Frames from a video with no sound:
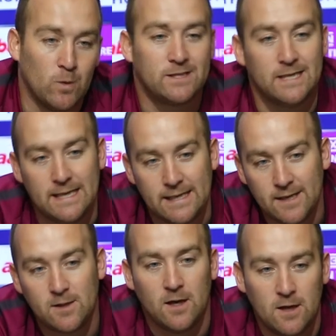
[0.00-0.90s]
We're
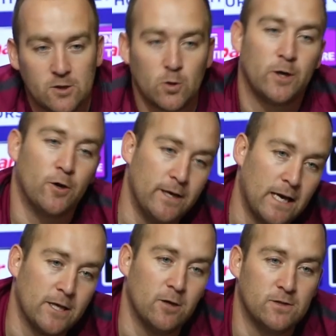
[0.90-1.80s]
seeded, so we can only
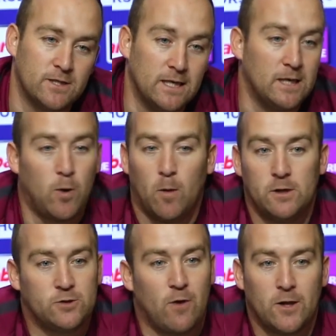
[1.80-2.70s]
get the unseeded pot,
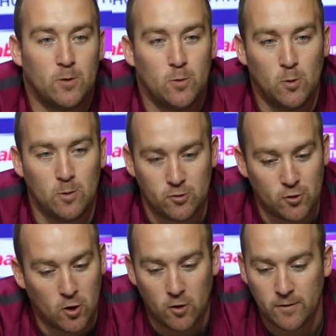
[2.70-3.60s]
but it's random who will
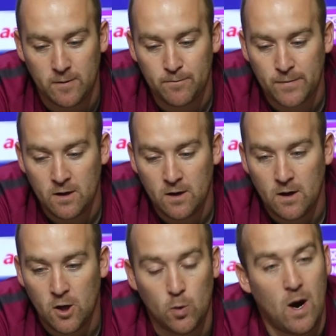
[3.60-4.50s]
draw, and
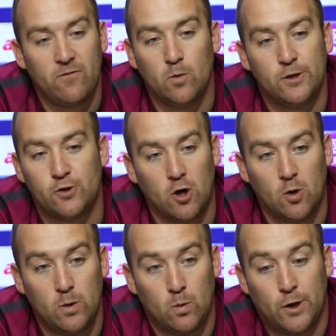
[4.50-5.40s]
whoever we
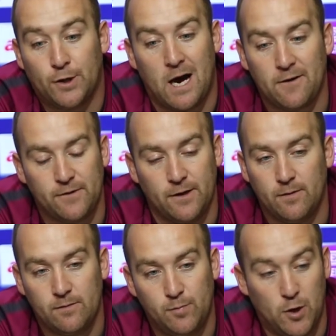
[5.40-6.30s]
draw, we're going to have
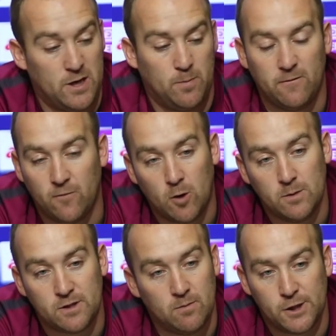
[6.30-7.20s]
to put in a
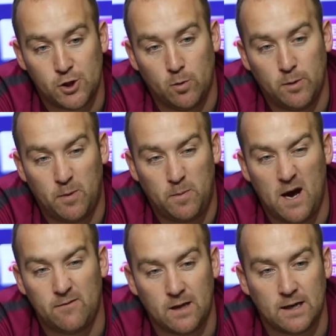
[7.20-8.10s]
performance and make sure we
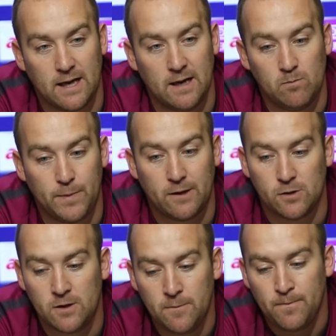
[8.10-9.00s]
prepare for that game, because